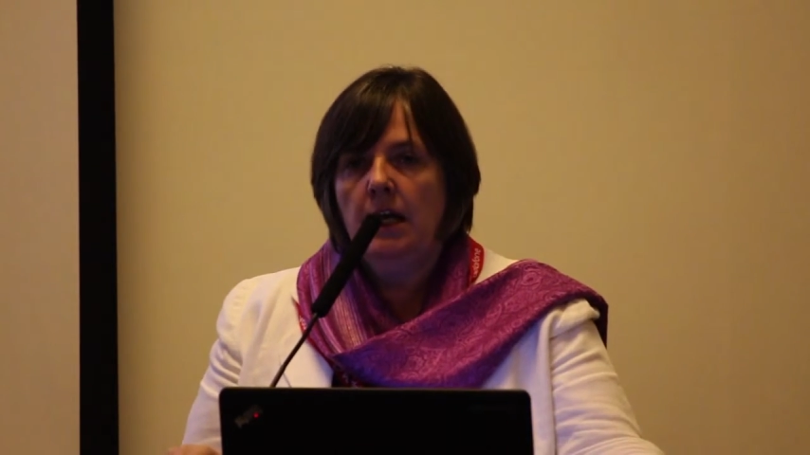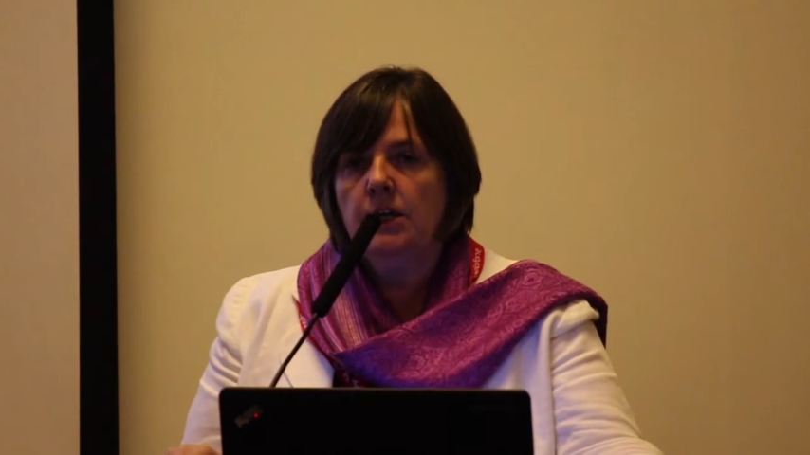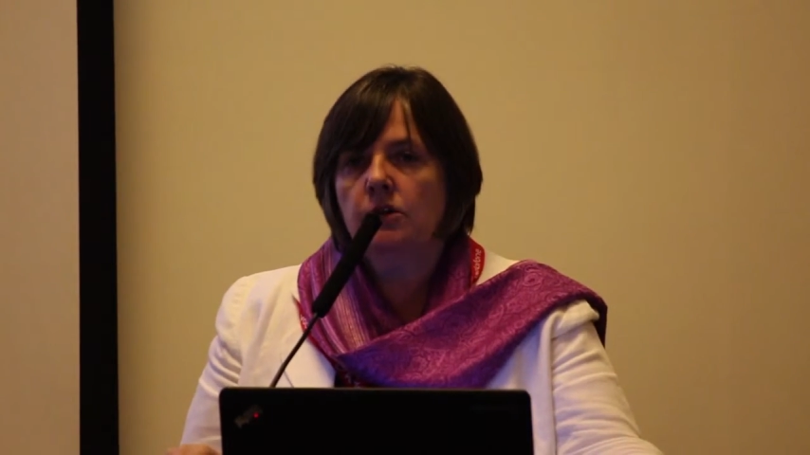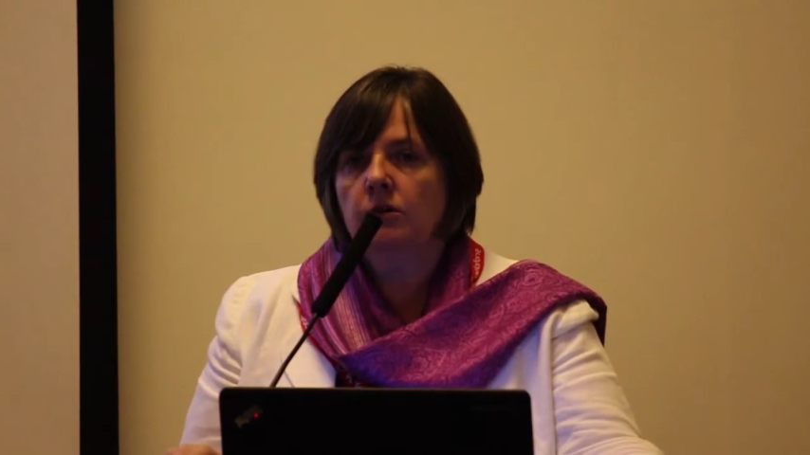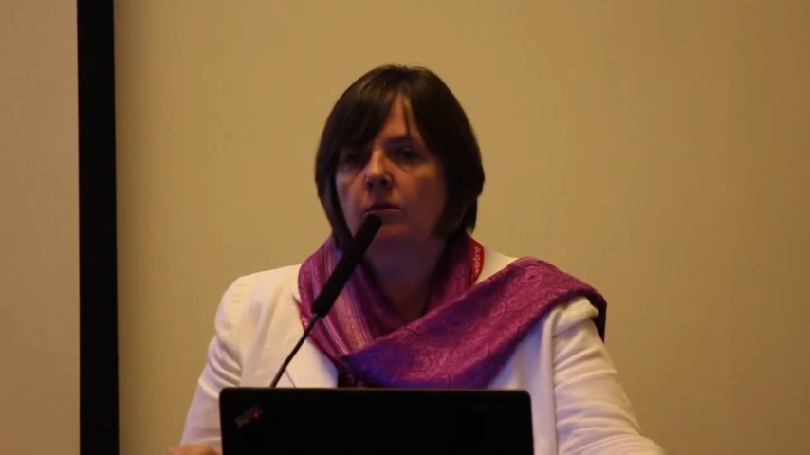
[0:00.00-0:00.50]

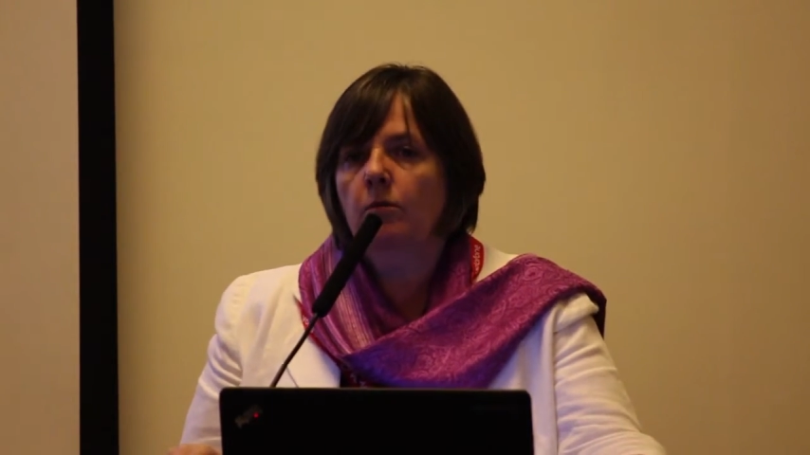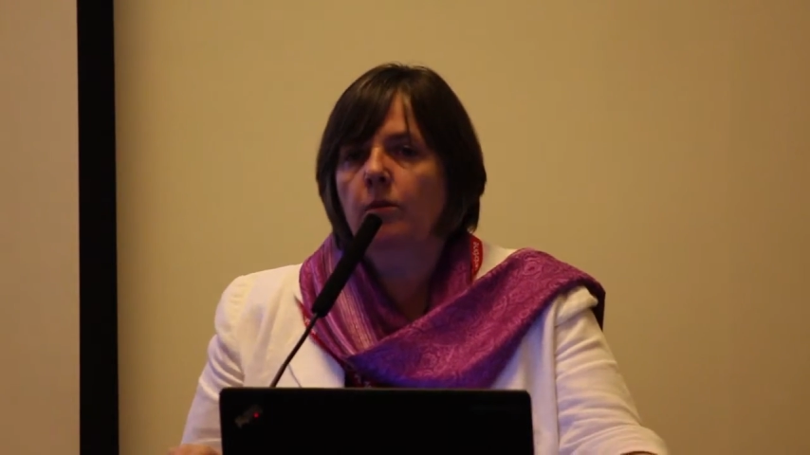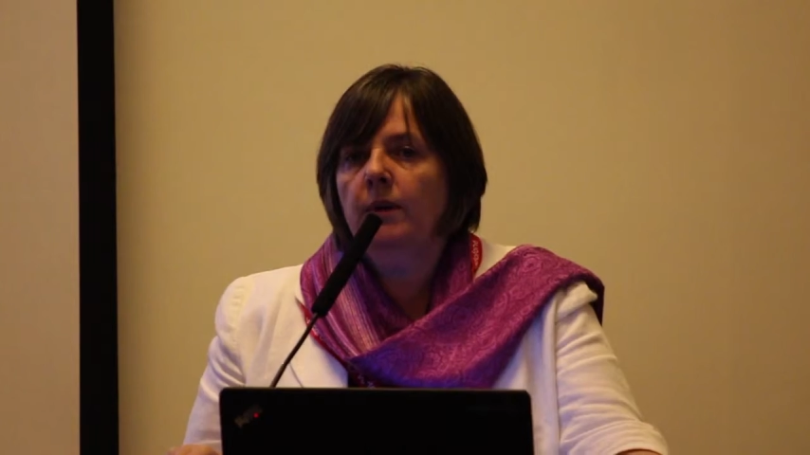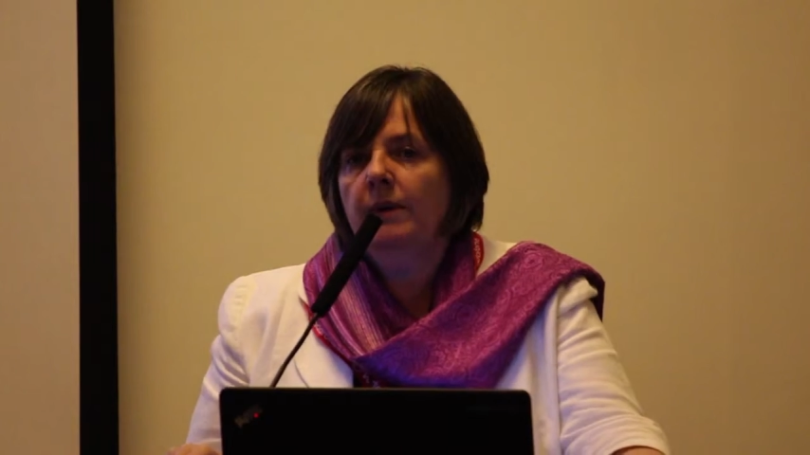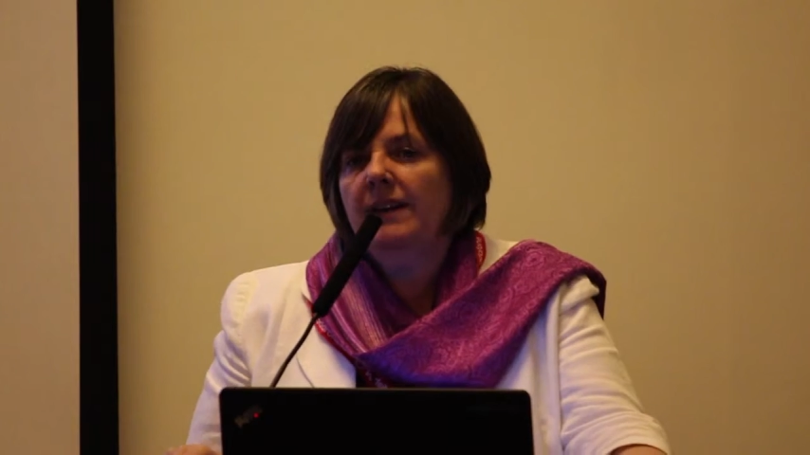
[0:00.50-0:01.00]
So
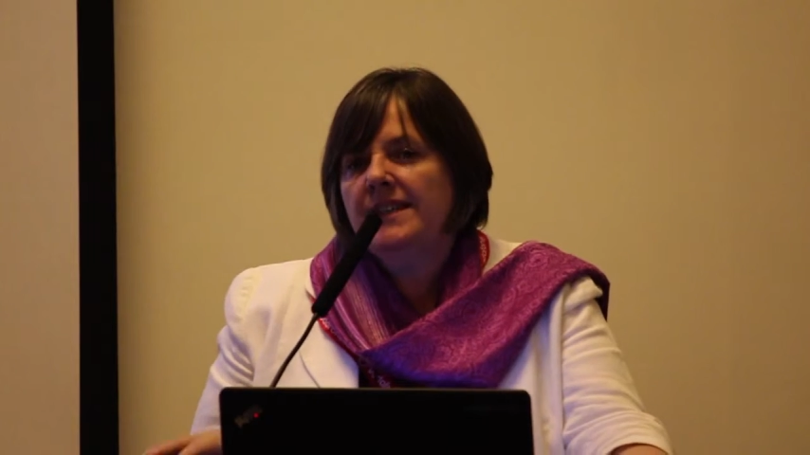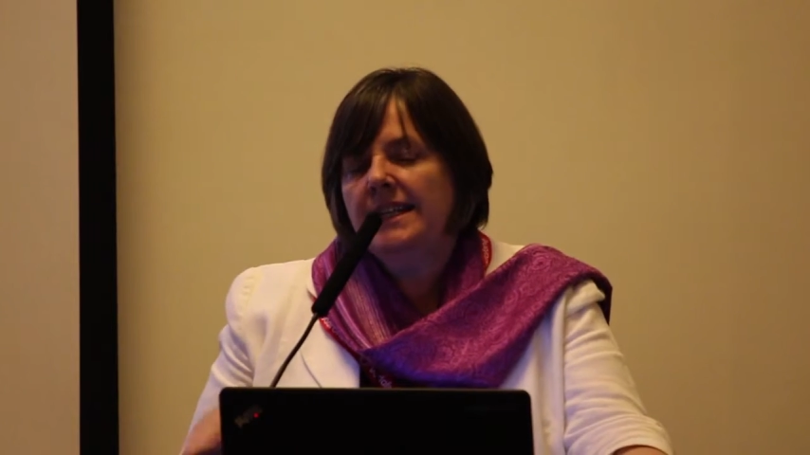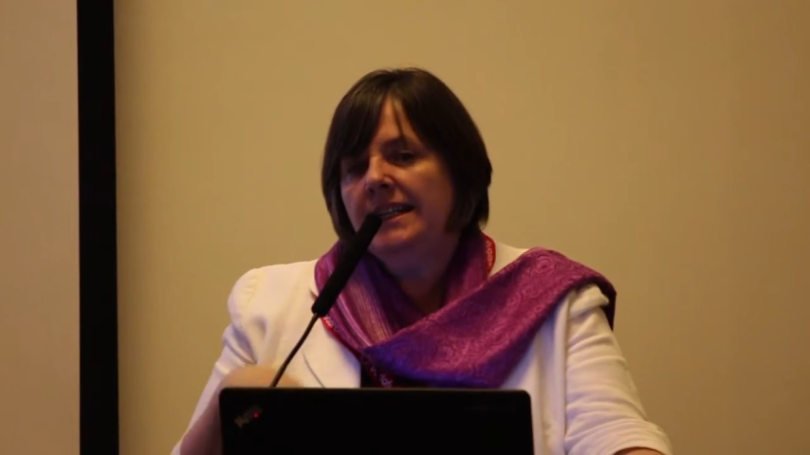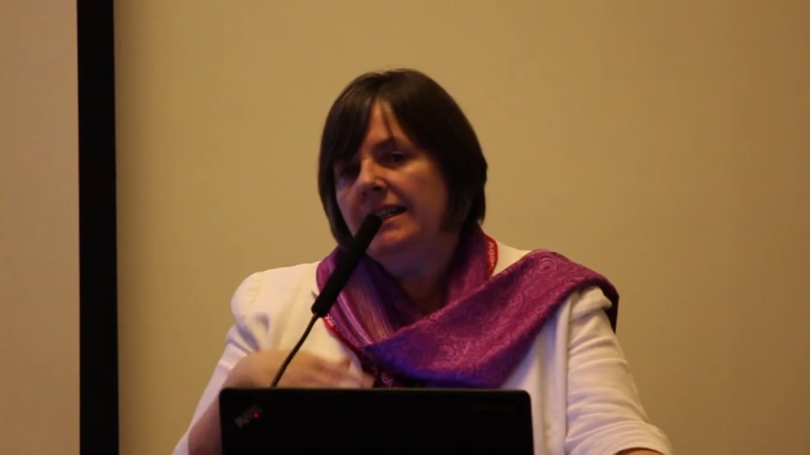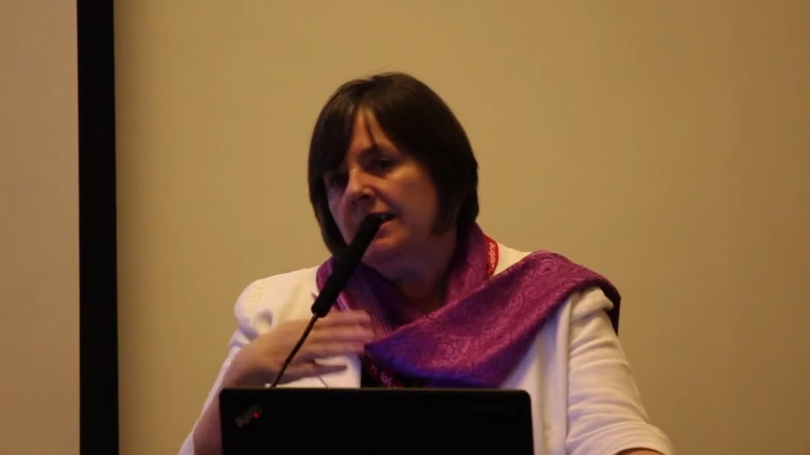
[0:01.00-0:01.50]
we have
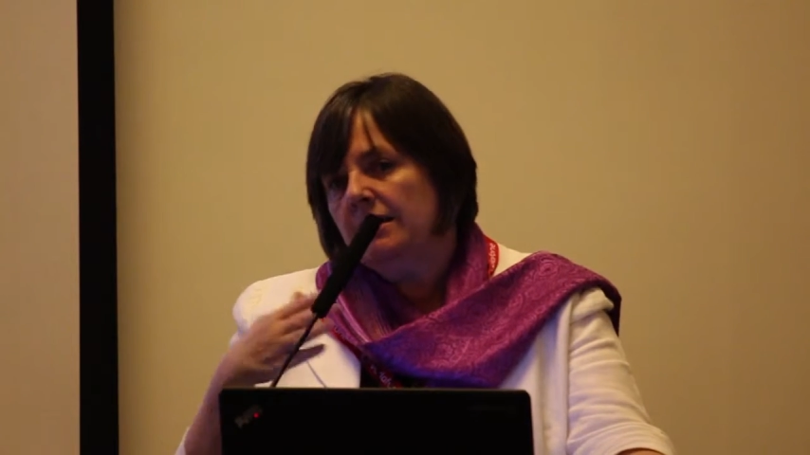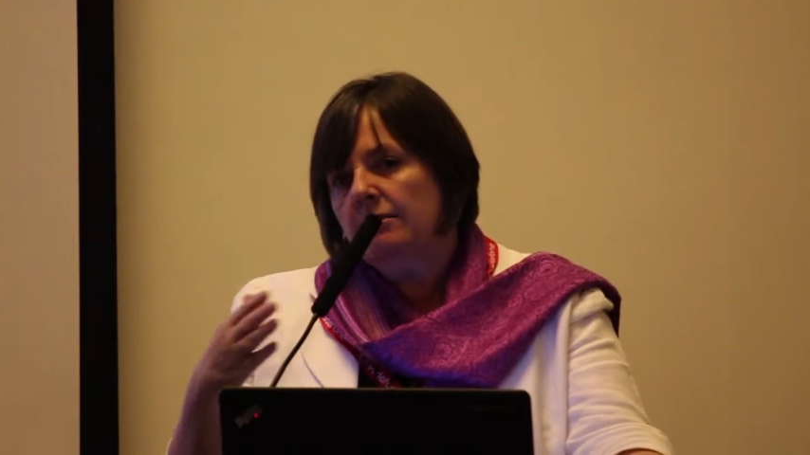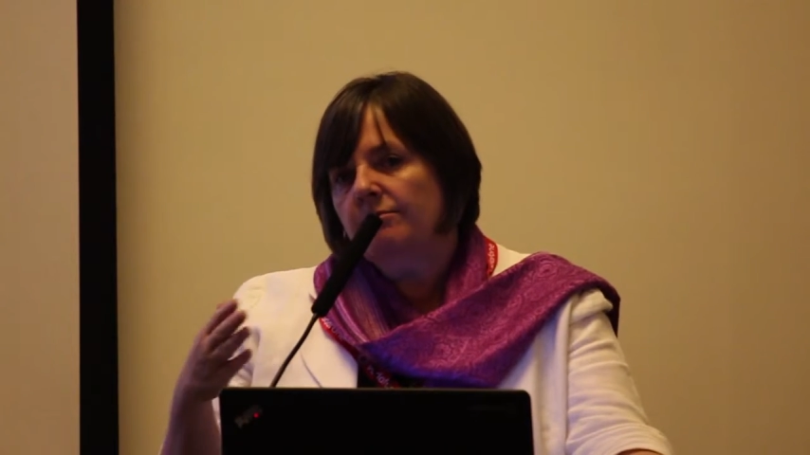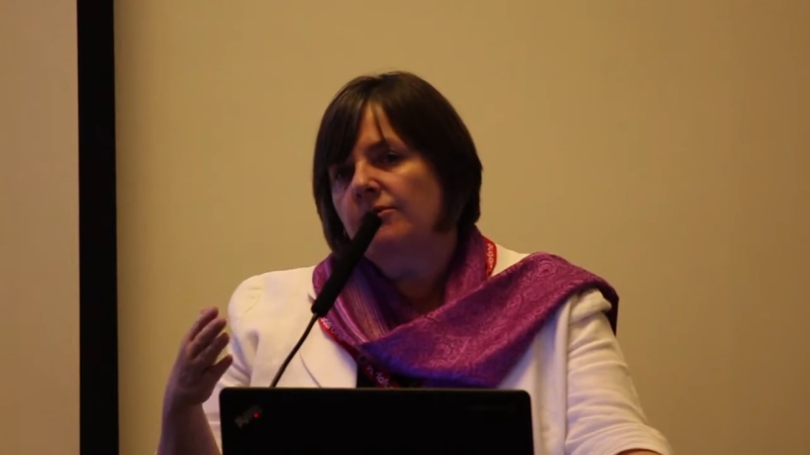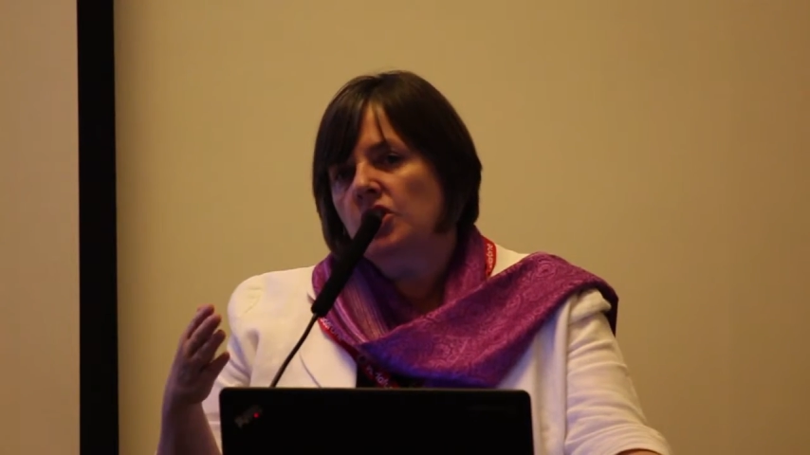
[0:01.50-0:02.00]
seen in
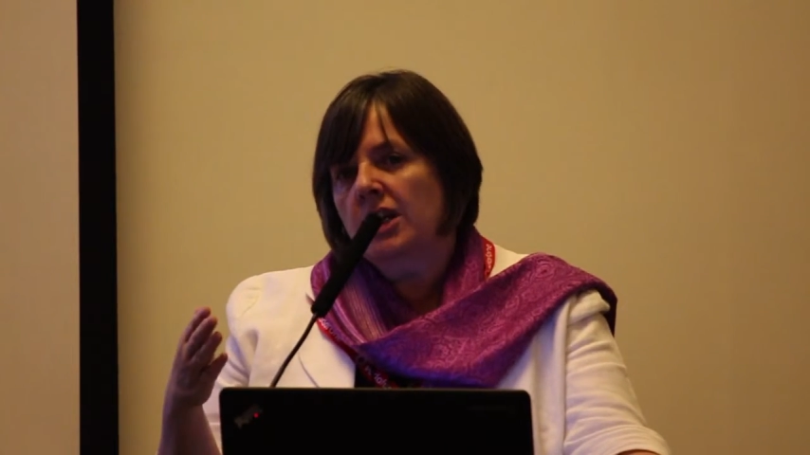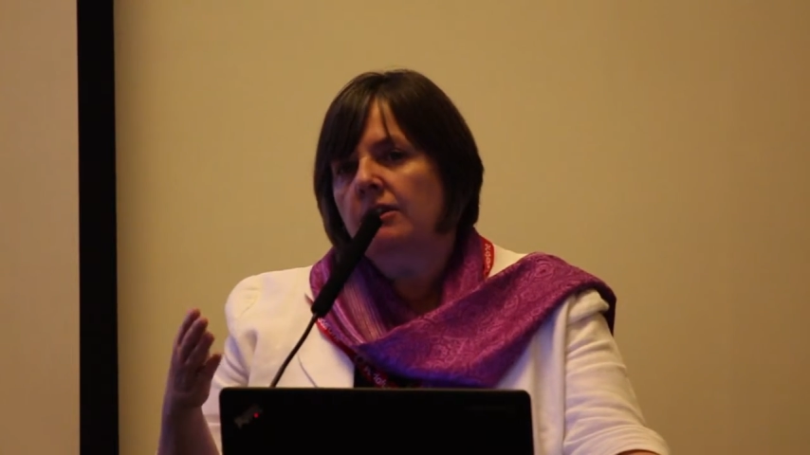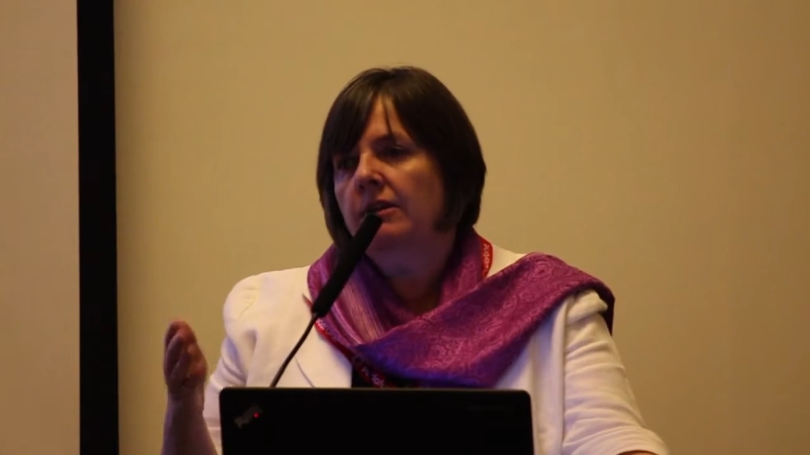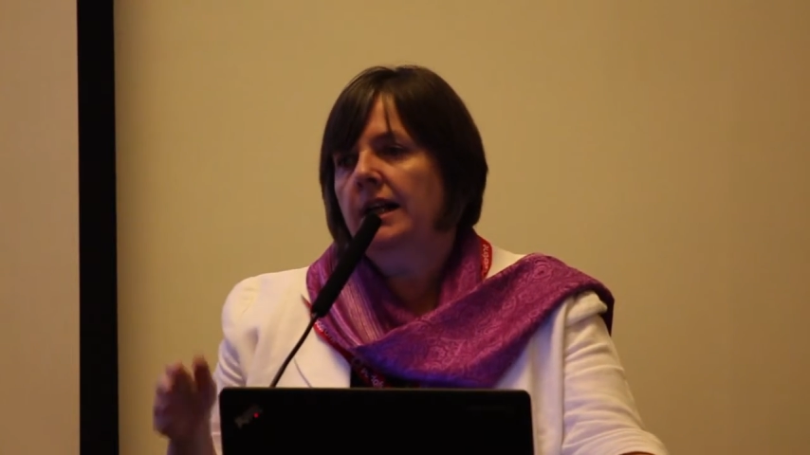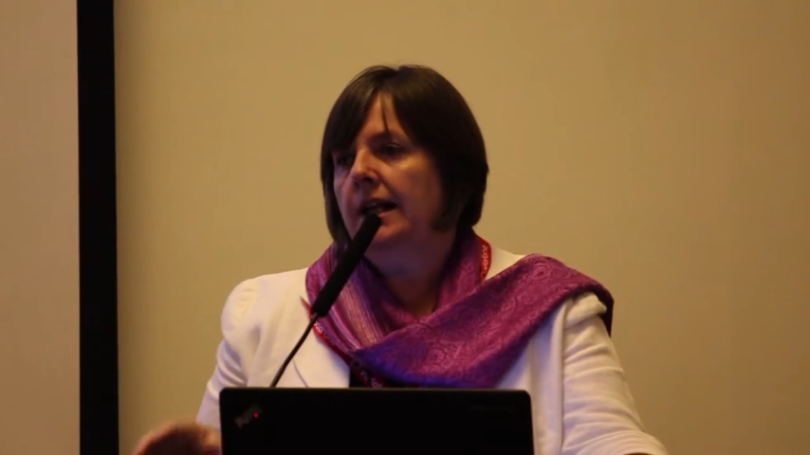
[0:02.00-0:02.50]
the
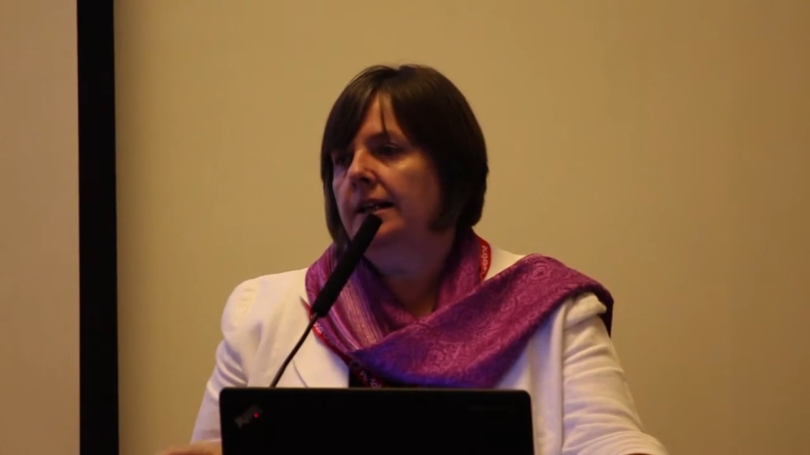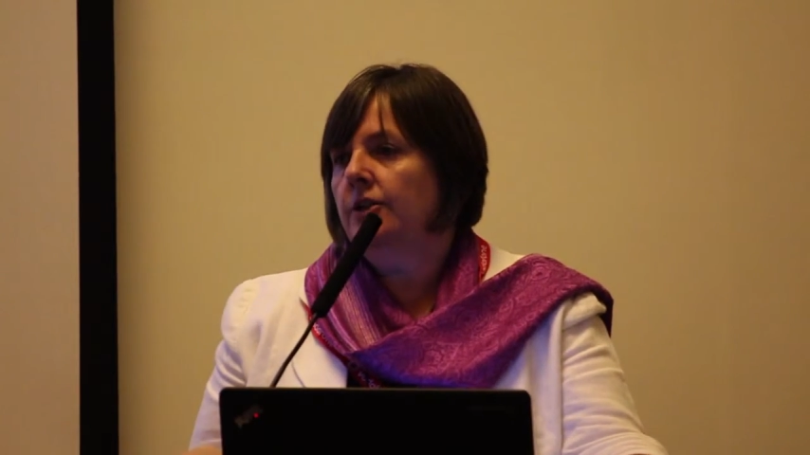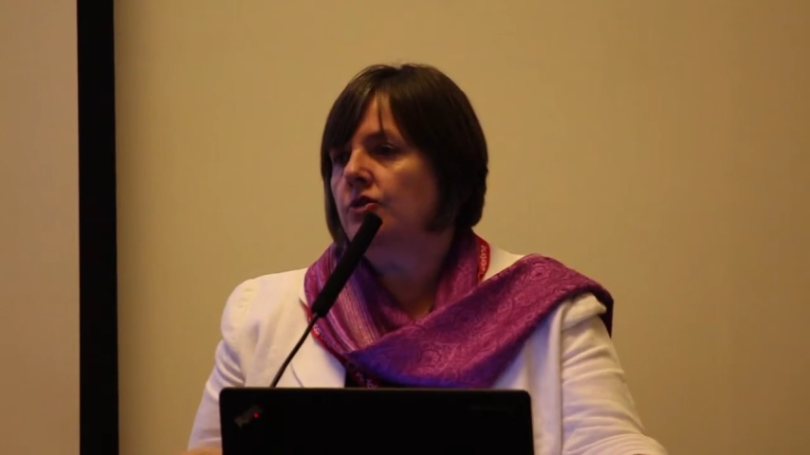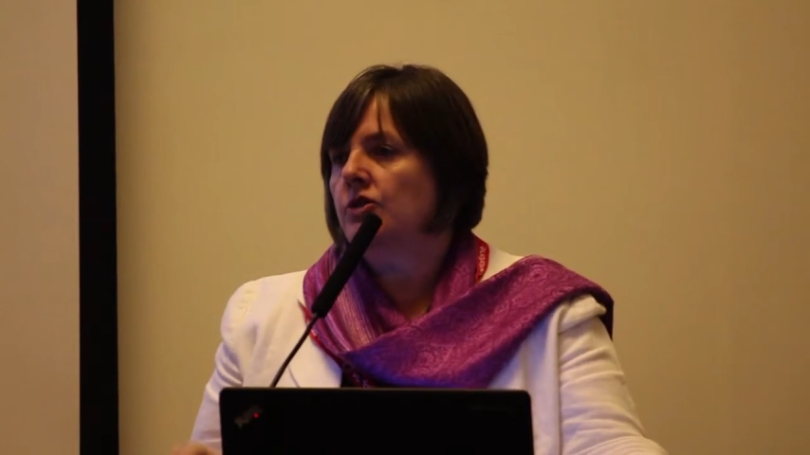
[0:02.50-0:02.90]
general health